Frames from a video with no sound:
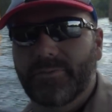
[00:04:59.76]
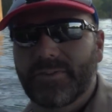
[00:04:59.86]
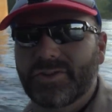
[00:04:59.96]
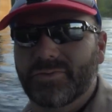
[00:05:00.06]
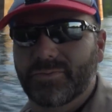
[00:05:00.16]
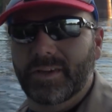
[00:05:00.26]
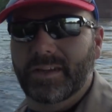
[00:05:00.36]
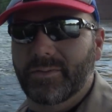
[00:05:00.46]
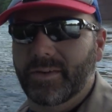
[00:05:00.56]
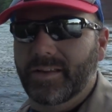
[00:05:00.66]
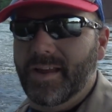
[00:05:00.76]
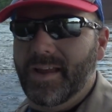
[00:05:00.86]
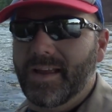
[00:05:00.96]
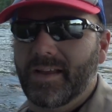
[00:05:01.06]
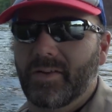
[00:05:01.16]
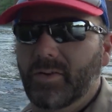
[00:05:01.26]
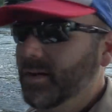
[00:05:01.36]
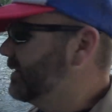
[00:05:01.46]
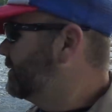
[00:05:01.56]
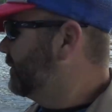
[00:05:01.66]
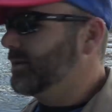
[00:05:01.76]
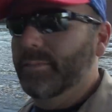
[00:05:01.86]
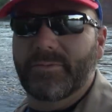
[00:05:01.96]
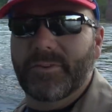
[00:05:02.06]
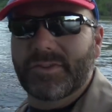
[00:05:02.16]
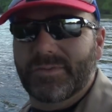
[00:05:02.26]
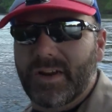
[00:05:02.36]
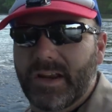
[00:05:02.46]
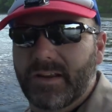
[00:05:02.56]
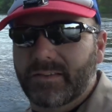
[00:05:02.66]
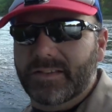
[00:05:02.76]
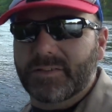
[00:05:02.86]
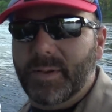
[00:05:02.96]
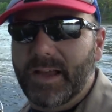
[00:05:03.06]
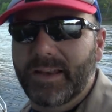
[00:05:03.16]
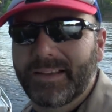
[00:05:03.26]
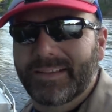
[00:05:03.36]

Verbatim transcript: the fish really really hang out a whole lot. So we're gonna be fishing right here in this spot,